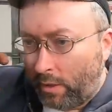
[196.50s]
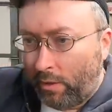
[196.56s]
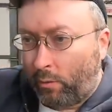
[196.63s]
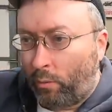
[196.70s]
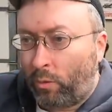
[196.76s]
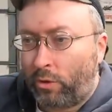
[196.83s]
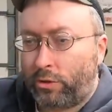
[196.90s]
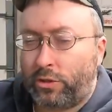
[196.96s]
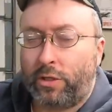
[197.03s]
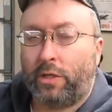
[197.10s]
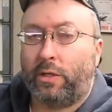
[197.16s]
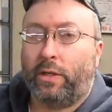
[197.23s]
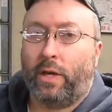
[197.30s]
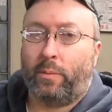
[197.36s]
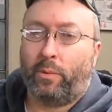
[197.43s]
Once you
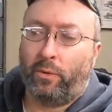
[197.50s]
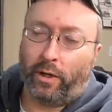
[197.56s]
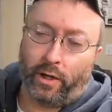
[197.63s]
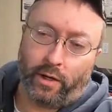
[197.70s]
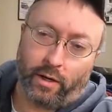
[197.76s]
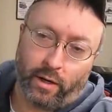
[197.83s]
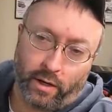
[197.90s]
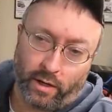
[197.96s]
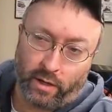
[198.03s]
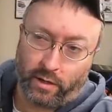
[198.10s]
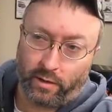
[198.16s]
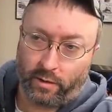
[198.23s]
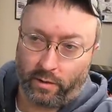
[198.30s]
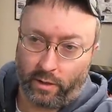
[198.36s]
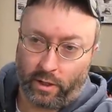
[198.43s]
get to that point,
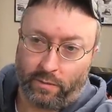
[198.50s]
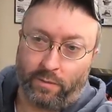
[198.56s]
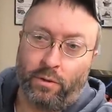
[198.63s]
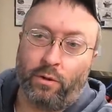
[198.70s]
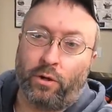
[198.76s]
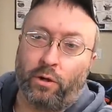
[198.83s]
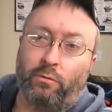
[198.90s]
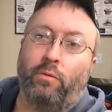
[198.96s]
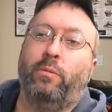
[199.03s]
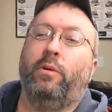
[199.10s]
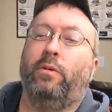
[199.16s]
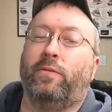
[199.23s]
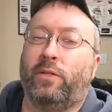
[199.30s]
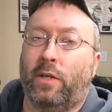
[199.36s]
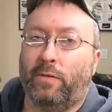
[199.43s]
if you could
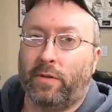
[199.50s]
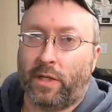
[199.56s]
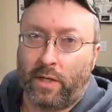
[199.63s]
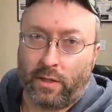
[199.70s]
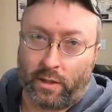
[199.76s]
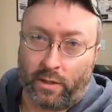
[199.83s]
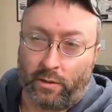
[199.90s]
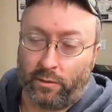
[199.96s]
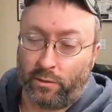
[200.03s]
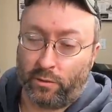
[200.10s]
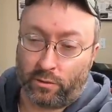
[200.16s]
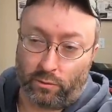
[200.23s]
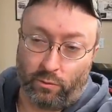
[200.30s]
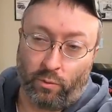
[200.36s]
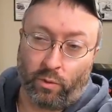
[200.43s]
remove 17
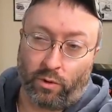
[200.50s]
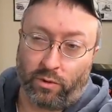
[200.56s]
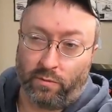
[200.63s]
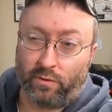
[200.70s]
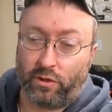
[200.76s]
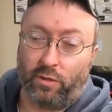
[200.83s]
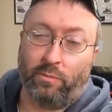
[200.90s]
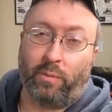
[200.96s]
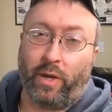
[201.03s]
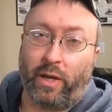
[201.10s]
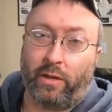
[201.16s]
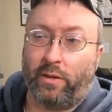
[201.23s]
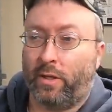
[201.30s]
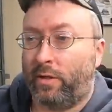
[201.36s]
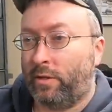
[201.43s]
thousandths worth of shim
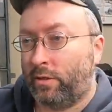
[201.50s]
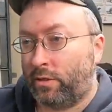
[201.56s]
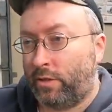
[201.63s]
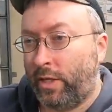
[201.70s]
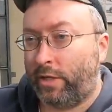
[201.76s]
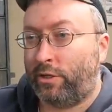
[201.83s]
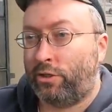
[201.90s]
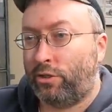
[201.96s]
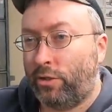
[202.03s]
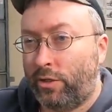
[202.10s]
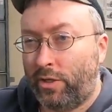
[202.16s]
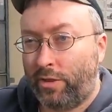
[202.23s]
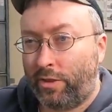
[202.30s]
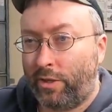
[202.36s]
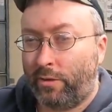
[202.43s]
pack thickness, that
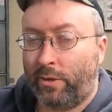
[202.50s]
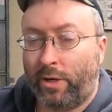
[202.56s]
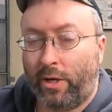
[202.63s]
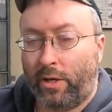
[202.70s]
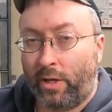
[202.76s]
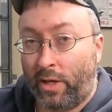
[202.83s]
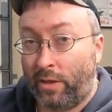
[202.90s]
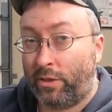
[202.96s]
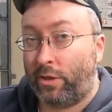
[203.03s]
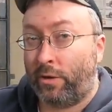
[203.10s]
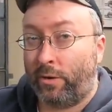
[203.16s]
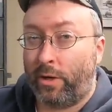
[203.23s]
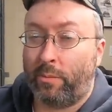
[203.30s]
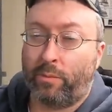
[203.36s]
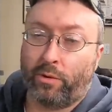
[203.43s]
should, in theory, in
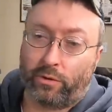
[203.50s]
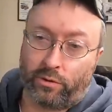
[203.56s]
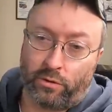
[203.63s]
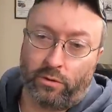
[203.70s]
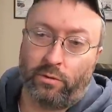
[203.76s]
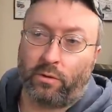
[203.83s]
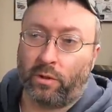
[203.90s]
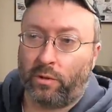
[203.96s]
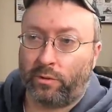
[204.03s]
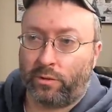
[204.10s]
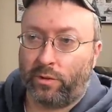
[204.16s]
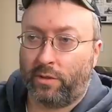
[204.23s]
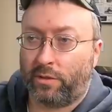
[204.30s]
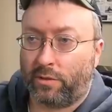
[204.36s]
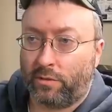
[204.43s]
theory, put you close
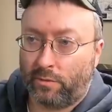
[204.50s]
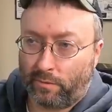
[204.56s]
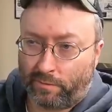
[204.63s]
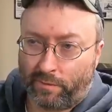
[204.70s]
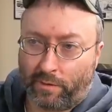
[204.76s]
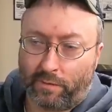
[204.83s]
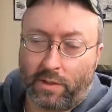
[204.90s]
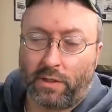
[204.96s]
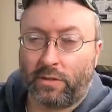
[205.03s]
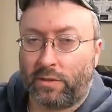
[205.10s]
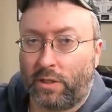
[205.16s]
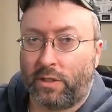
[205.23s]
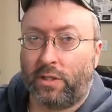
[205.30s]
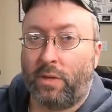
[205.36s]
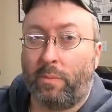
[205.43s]
to the 50 to
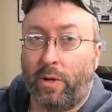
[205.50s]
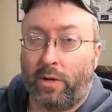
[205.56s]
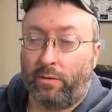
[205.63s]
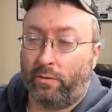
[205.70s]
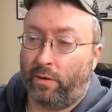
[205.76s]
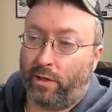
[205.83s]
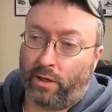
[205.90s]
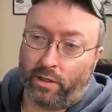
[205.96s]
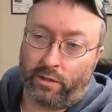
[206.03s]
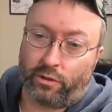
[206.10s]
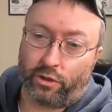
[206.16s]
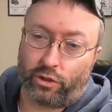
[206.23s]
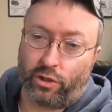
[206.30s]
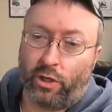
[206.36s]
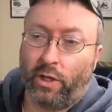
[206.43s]
60 pound
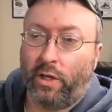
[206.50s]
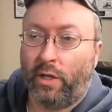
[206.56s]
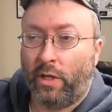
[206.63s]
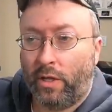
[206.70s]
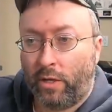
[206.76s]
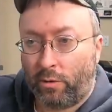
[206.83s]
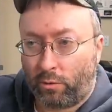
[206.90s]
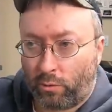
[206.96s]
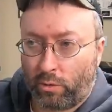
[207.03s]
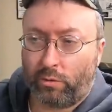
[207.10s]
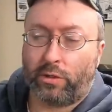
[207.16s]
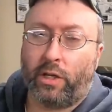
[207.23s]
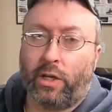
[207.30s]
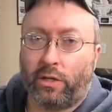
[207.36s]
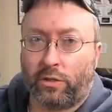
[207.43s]
inch
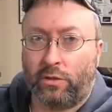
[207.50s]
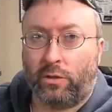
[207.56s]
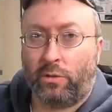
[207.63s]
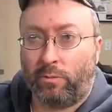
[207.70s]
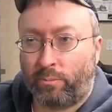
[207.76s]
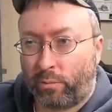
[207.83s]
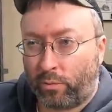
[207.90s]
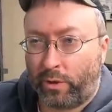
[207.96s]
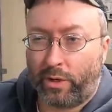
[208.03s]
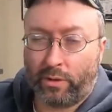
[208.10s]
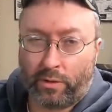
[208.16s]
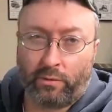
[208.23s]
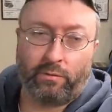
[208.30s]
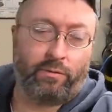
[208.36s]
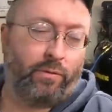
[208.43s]
rotational
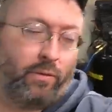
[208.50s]
preload